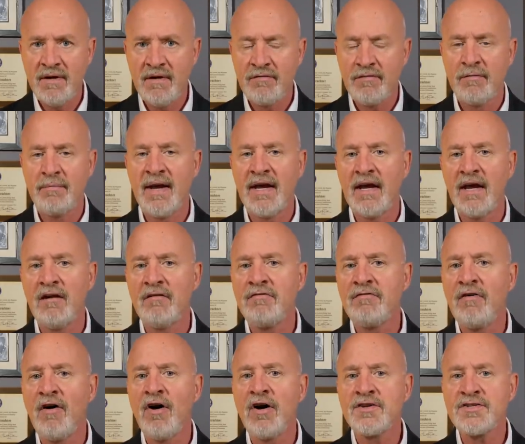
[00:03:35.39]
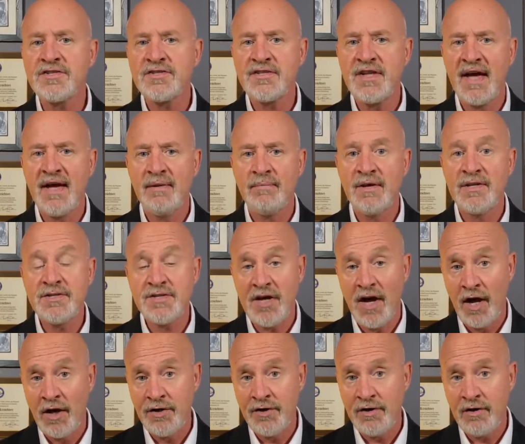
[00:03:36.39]
for making false statements
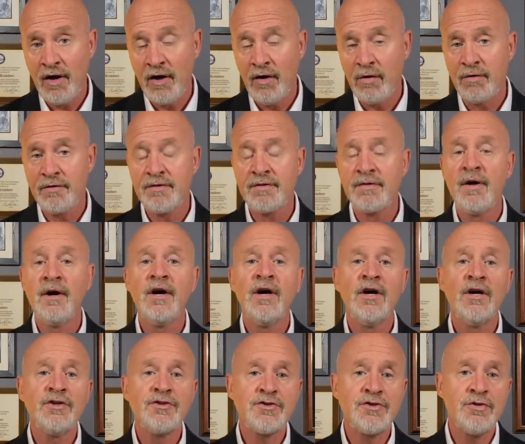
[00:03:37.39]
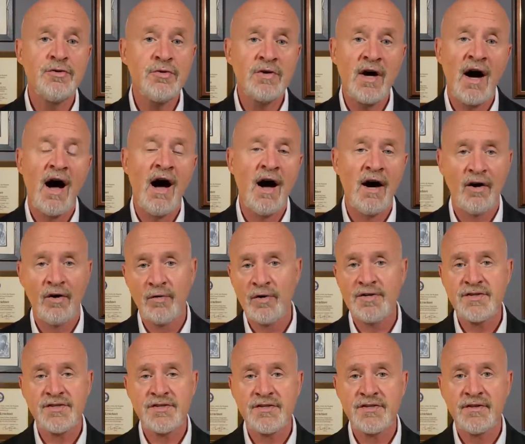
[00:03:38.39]
under oath to
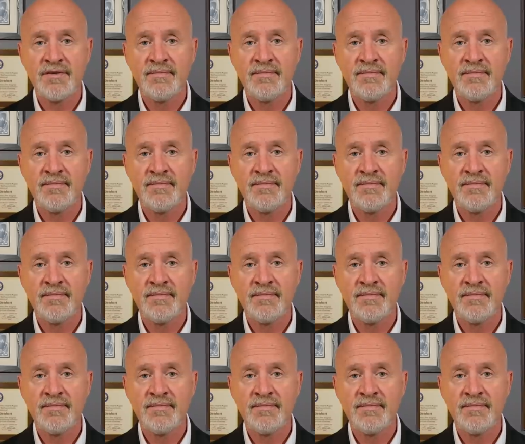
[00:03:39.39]
Congress.